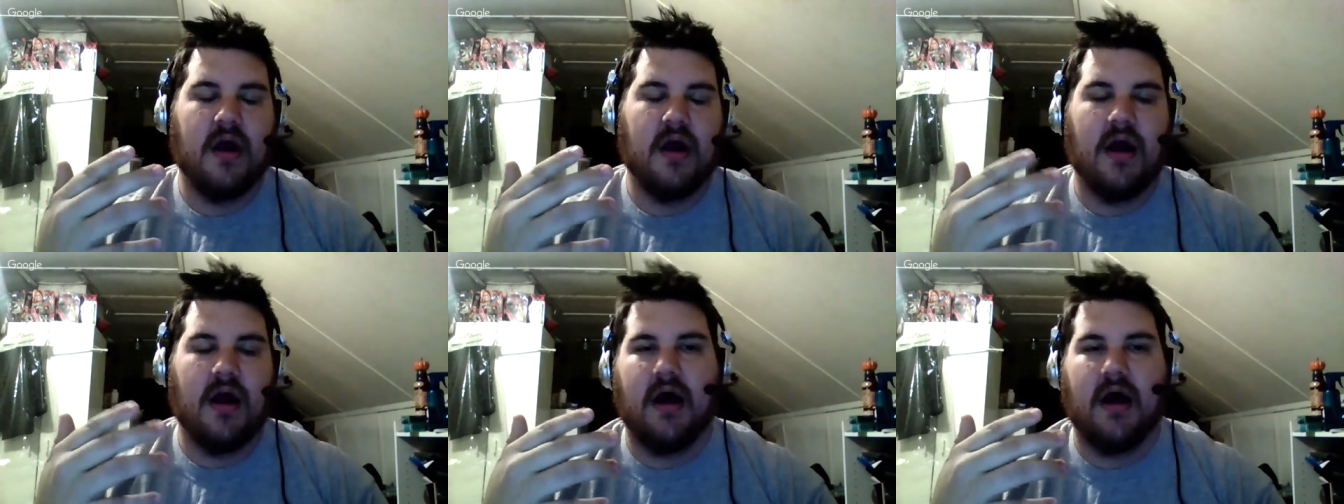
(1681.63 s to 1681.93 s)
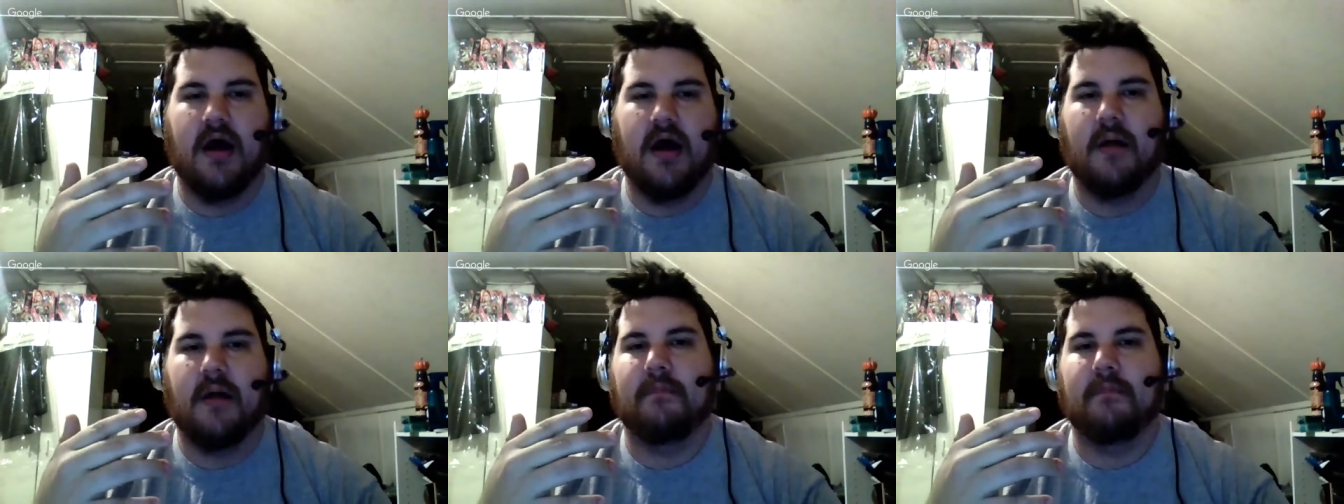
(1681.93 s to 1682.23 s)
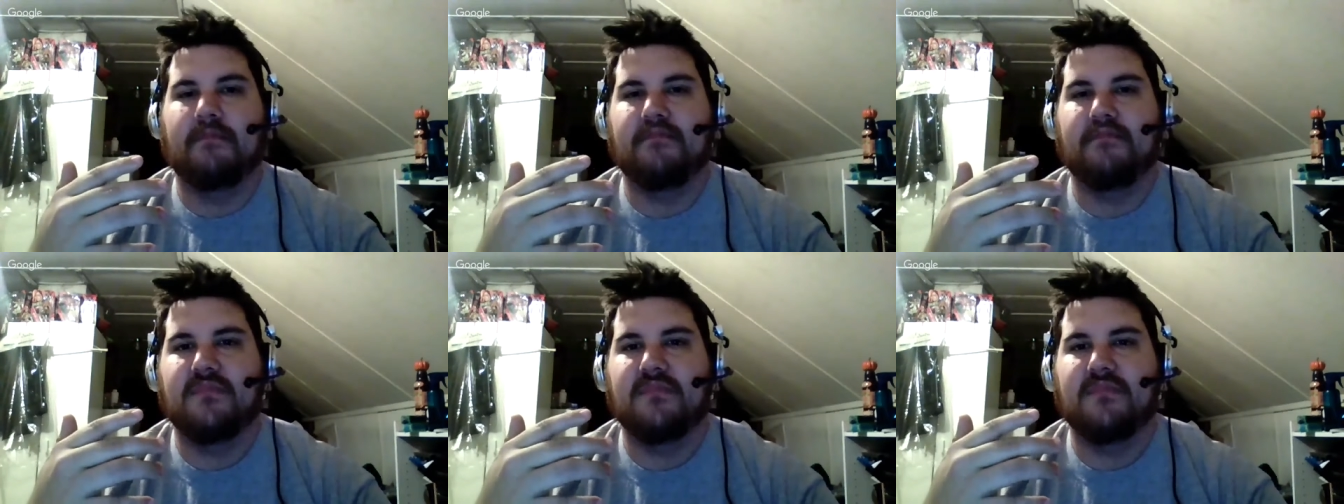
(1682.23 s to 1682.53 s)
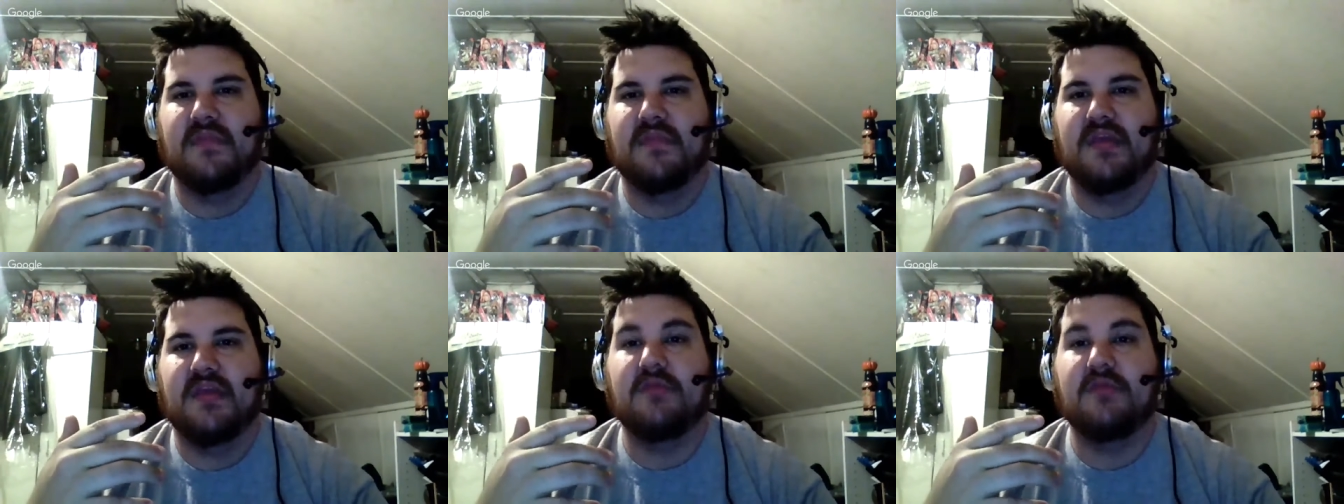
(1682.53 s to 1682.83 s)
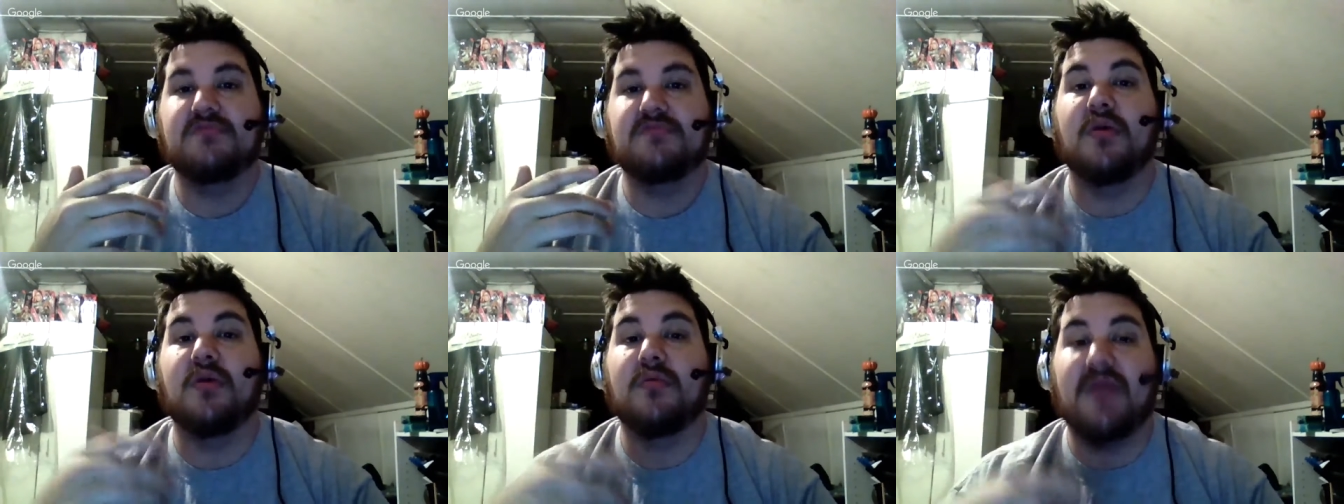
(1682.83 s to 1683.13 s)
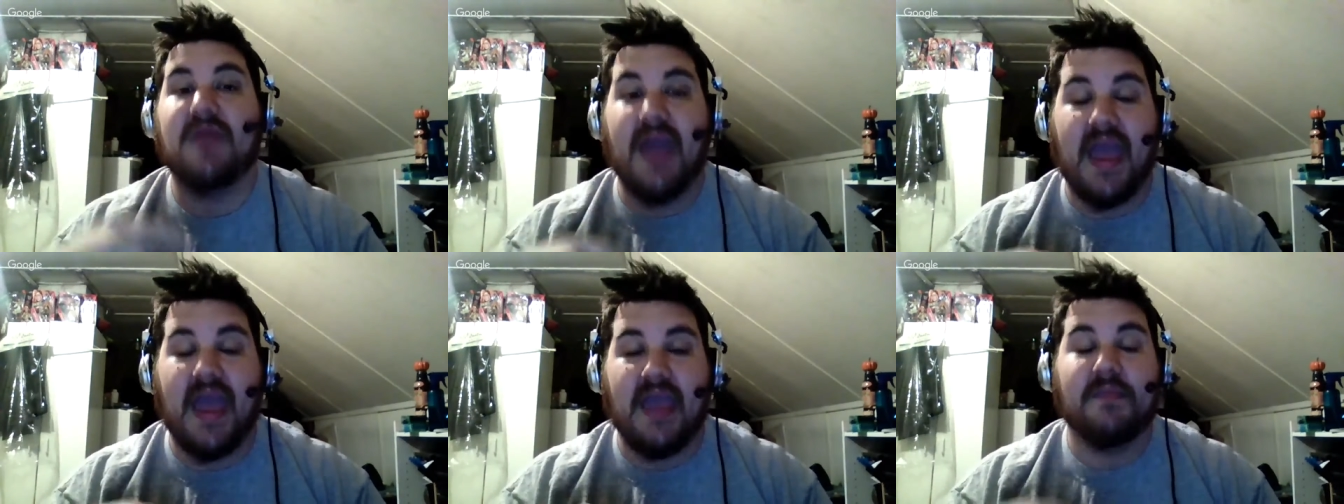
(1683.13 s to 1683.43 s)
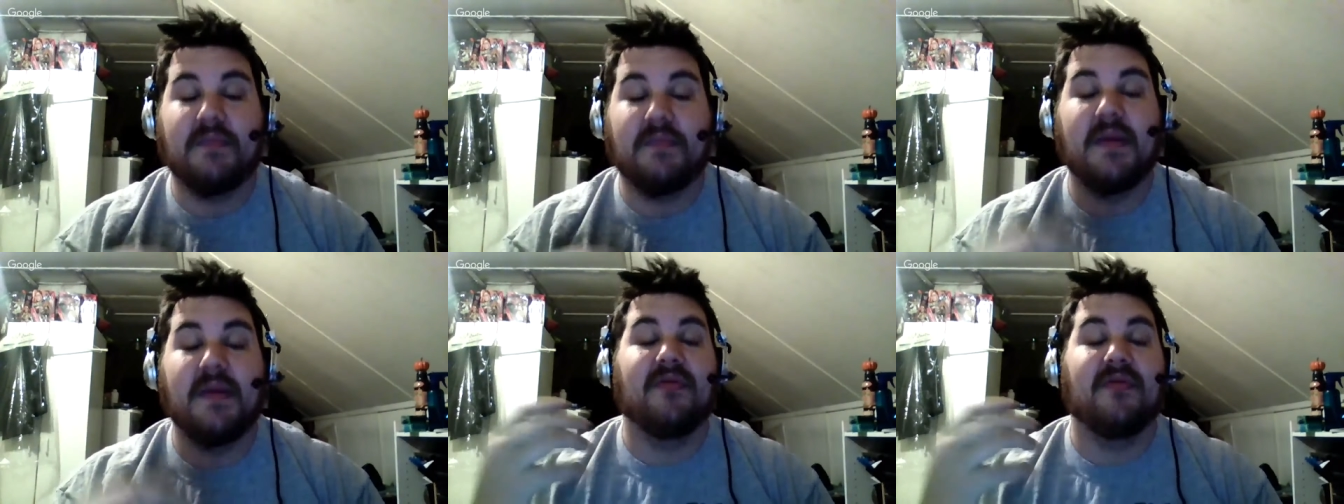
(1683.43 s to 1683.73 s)
Um, he was okay.
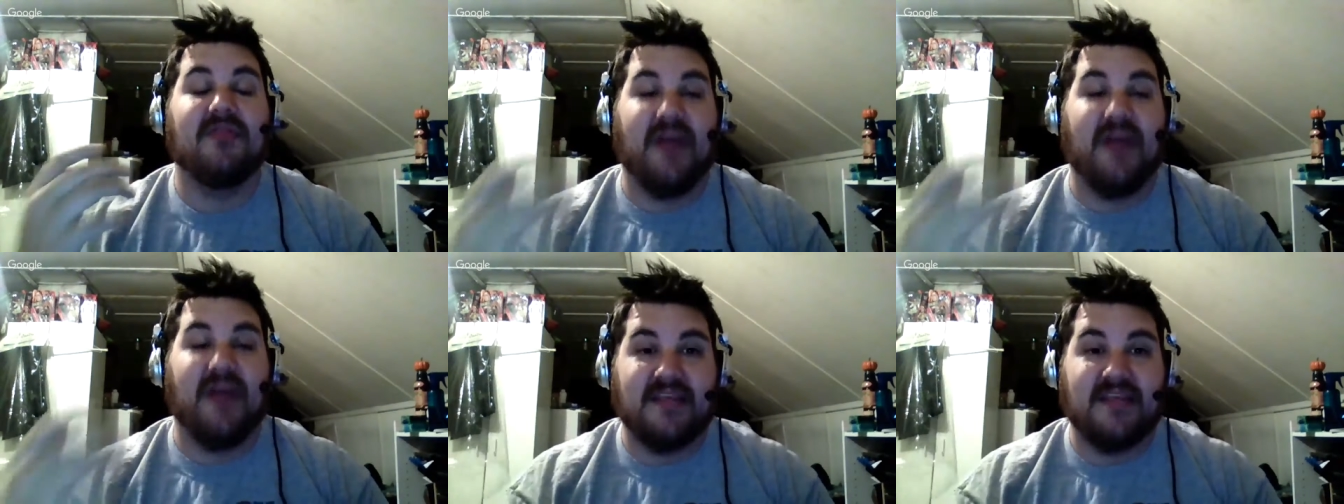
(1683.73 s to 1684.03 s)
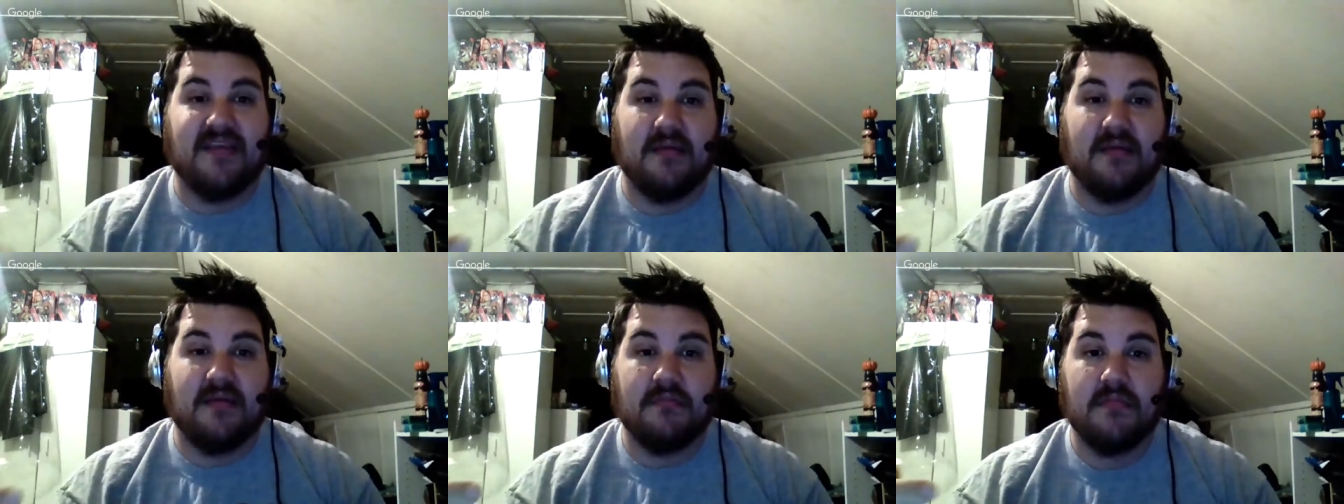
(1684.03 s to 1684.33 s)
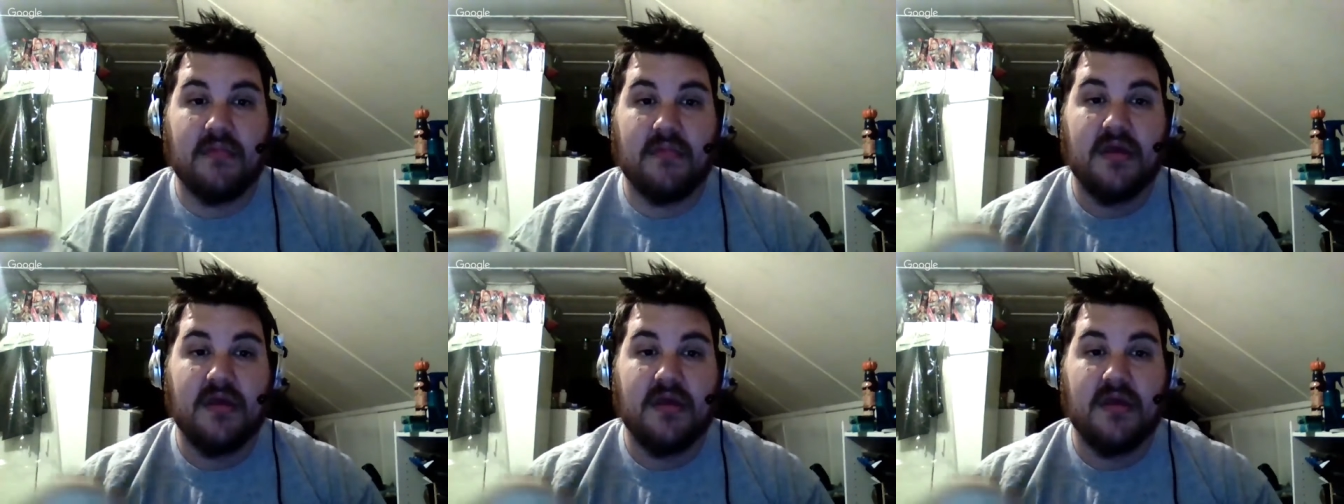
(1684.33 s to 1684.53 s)
People liked him.